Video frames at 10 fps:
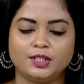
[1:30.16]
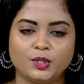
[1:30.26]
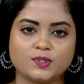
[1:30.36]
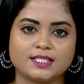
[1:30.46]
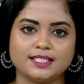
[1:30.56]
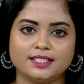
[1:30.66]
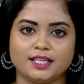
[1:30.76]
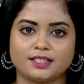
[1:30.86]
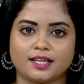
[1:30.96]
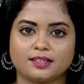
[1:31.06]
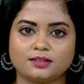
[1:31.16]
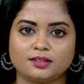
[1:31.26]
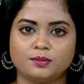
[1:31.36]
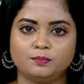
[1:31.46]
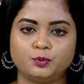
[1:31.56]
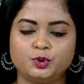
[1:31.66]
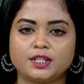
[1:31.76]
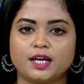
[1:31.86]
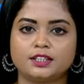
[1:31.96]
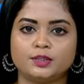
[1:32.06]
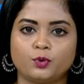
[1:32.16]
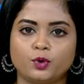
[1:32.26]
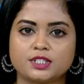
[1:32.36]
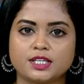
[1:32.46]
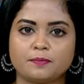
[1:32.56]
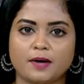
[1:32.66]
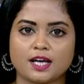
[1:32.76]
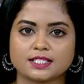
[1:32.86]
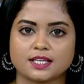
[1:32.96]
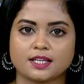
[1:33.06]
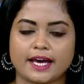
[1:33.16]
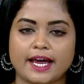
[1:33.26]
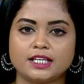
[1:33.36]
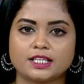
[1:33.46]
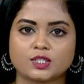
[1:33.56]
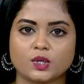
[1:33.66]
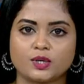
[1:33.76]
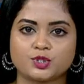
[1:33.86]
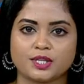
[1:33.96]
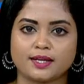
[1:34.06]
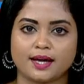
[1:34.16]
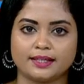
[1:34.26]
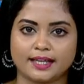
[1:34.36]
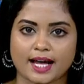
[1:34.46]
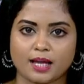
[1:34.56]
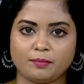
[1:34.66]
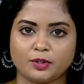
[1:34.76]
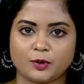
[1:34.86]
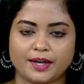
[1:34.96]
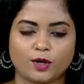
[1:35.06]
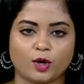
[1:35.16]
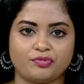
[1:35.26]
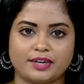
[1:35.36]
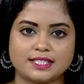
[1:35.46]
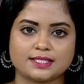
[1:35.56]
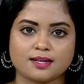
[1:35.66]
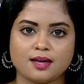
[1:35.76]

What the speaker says: News in detail. MurugaDevotee passed 8 resolution at Grand Madurai Conference.